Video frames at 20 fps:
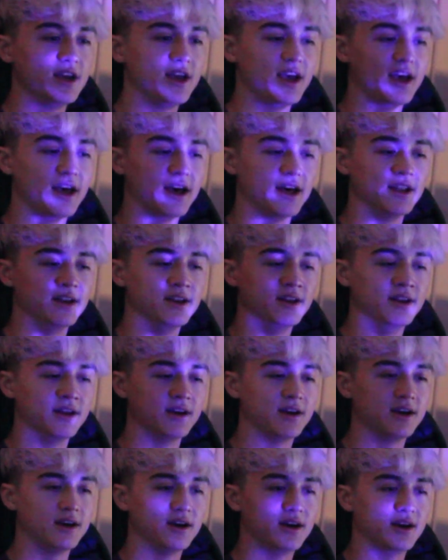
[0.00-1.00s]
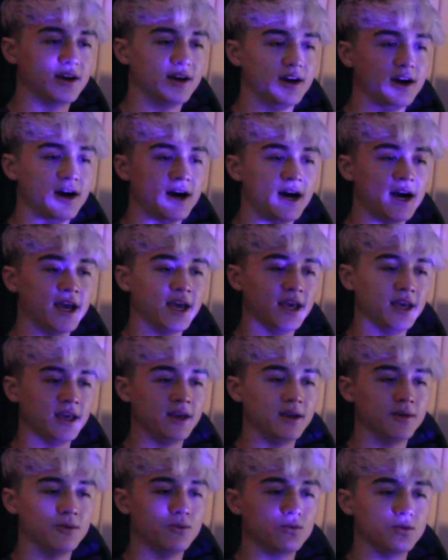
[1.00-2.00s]
and
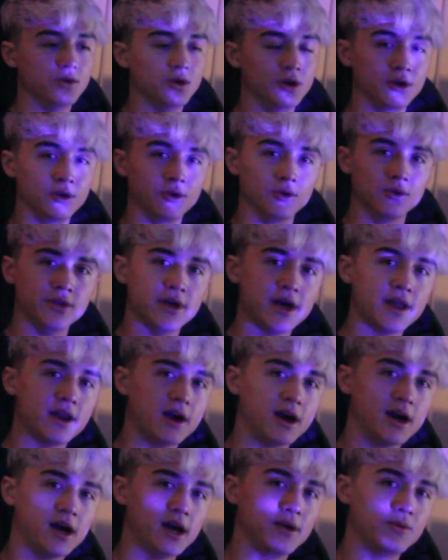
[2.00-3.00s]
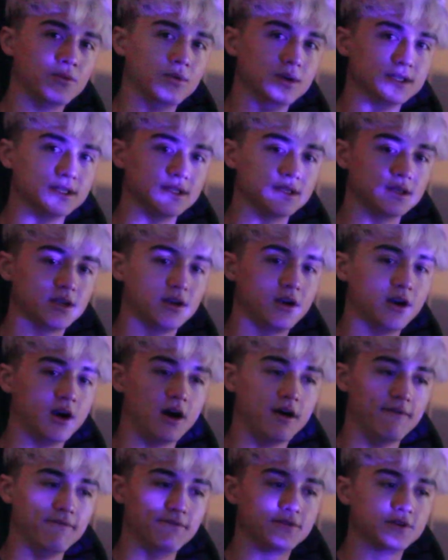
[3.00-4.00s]
I knew that I wasn't
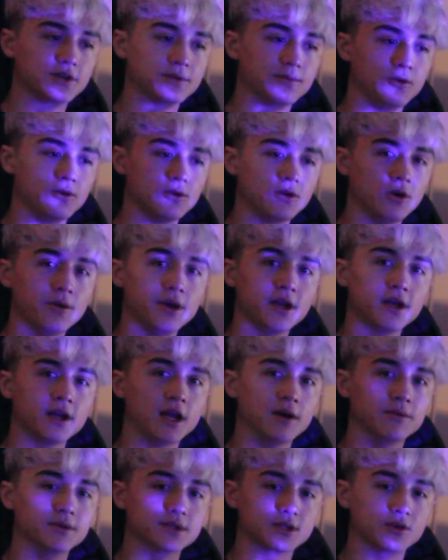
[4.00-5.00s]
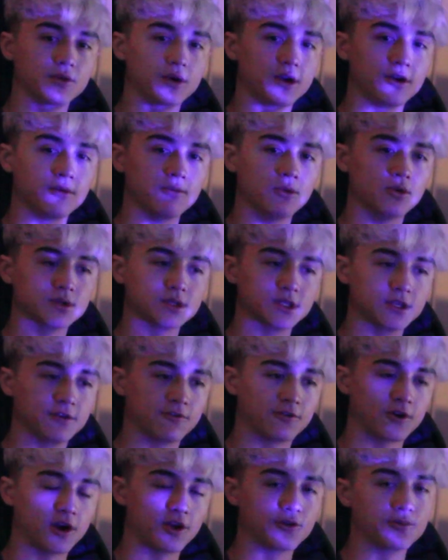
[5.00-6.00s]
comfortable going, and I was going mostly
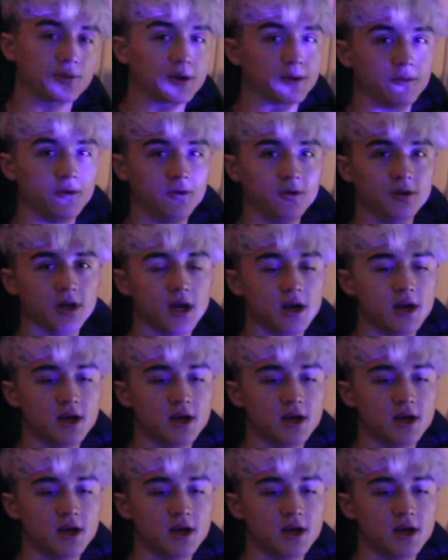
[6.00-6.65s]
for other people.